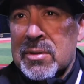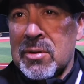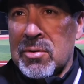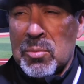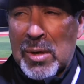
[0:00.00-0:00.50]
You
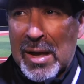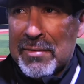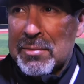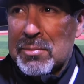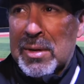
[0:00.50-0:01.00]
know we
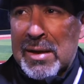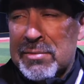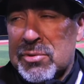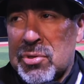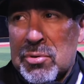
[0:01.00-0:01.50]
haven't we
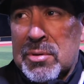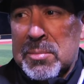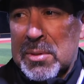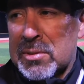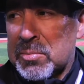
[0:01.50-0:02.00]
haven't turned
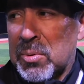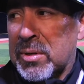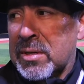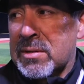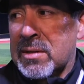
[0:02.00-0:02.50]
them to this
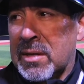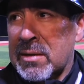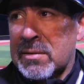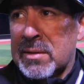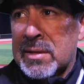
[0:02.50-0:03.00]
point. And,
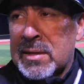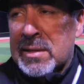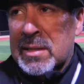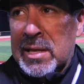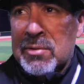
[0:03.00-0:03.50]
and
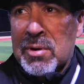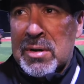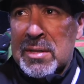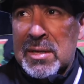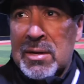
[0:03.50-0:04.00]
later
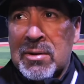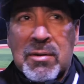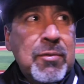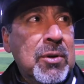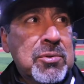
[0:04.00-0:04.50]
on in the
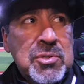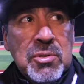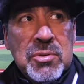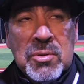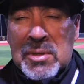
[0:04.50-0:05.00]
year, if we don't
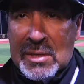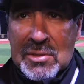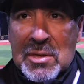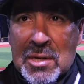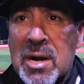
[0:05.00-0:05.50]
start doing that,
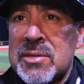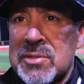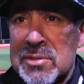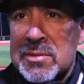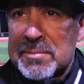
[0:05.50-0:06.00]
it's going to cost us.